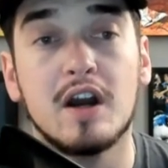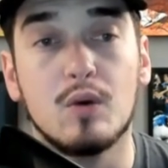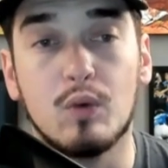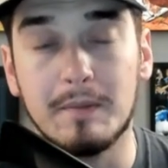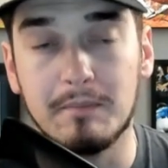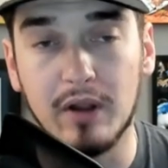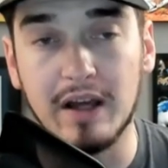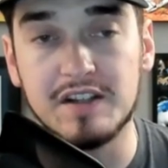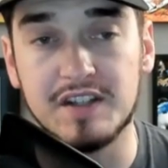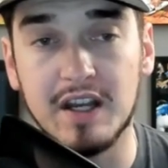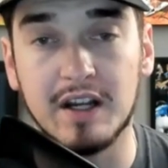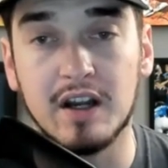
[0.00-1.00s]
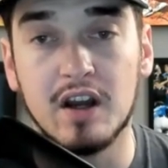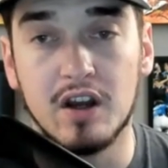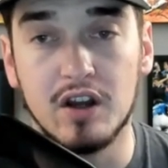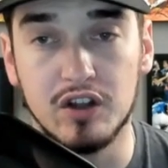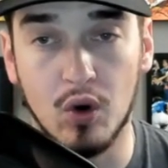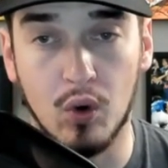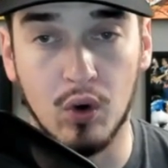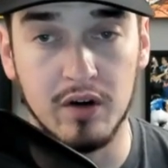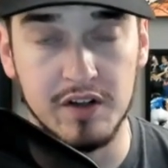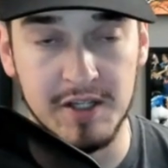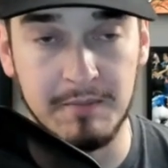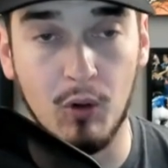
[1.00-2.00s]
when placing your
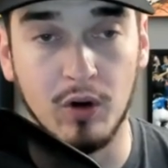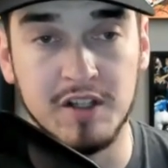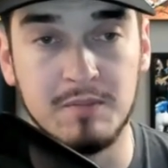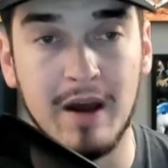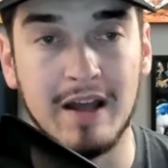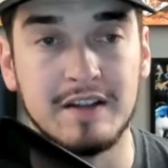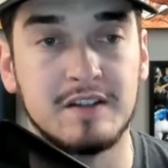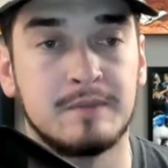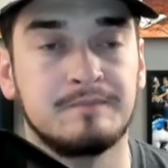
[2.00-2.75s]
sports bets.